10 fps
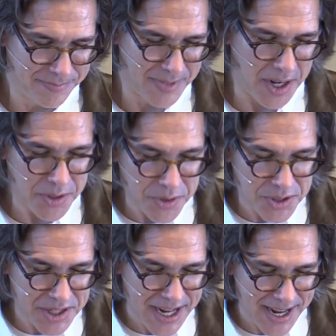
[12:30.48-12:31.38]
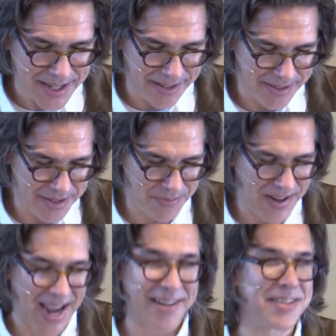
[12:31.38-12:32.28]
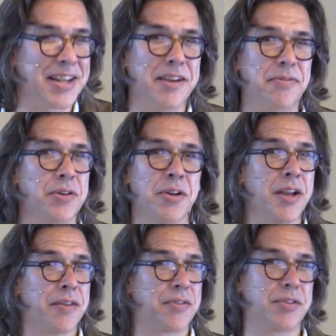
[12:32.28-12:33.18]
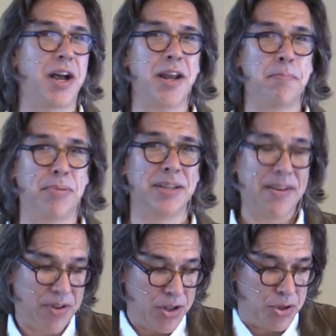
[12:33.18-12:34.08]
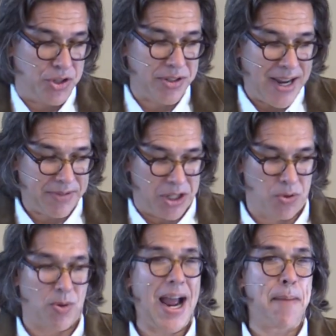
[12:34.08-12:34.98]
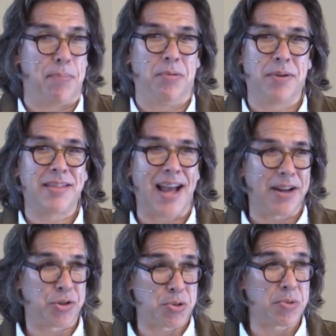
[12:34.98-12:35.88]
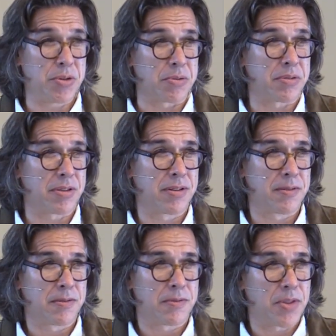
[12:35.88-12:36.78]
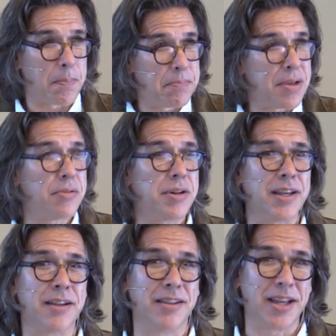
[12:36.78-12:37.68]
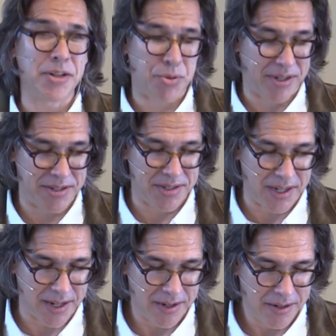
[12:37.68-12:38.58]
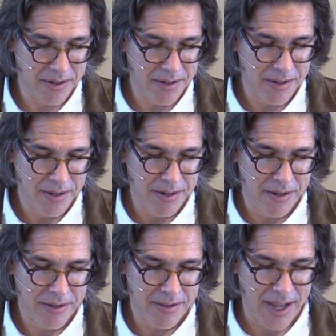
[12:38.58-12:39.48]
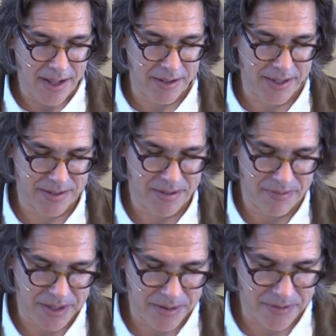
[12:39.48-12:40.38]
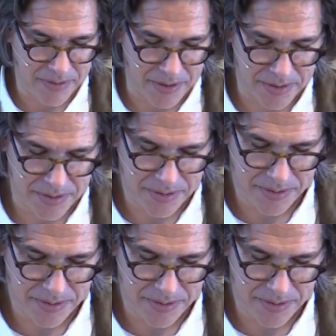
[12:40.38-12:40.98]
Understanding this fact. See, if you're, if you're not a believer, you still have to grapple with that truth the beauty, the intricacy, the elegance of the universe.